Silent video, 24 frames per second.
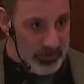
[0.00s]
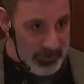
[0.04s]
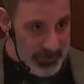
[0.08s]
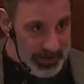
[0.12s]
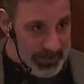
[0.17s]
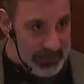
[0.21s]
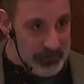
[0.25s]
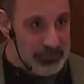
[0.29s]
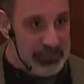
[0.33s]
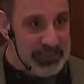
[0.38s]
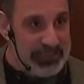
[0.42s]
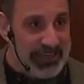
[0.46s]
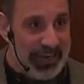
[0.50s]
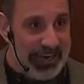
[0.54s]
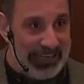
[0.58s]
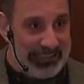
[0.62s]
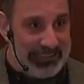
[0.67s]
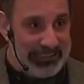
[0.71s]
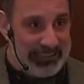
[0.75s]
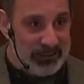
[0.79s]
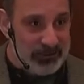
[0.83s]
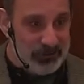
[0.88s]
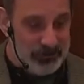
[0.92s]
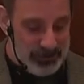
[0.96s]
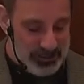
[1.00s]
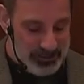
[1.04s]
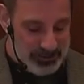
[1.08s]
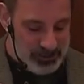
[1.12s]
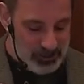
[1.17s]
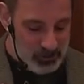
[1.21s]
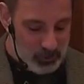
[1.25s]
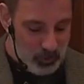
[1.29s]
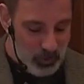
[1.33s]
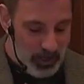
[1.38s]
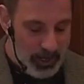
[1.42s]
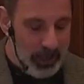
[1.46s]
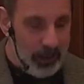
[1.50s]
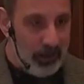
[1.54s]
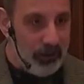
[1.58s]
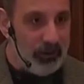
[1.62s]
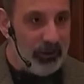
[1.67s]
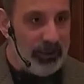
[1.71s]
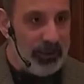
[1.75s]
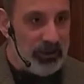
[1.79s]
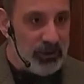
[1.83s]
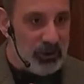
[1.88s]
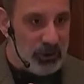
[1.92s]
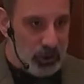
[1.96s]
they can be ninety degrees as well
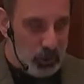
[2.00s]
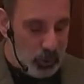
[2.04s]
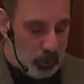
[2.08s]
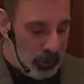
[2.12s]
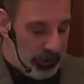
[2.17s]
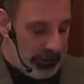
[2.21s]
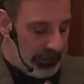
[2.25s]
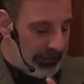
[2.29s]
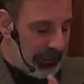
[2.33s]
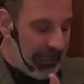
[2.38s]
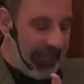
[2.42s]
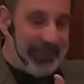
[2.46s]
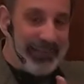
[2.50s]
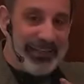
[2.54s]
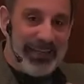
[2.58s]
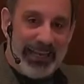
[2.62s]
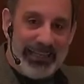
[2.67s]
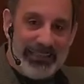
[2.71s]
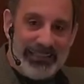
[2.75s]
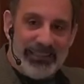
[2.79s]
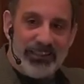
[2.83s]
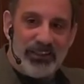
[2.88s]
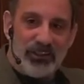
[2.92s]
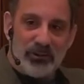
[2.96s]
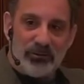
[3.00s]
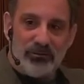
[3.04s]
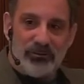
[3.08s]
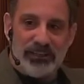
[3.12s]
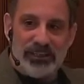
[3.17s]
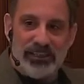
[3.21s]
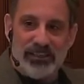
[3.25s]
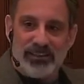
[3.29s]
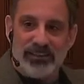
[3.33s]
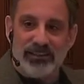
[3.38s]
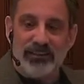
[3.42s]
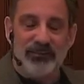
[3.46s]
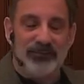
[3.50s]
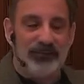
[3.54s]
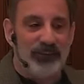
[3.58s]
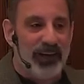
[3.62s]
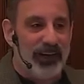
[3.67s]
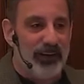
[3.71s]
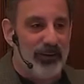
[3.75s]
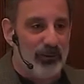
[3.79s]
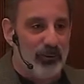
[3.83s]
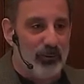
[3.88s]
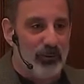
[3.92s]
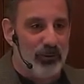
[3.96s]
and join at ninety degrees at the
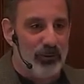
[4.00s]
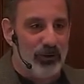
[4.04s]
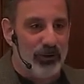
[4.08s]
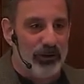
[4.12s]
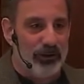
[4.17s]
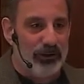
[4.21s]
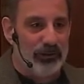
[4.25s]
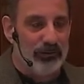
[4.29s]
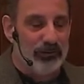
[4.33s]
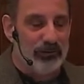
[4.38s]
final corner.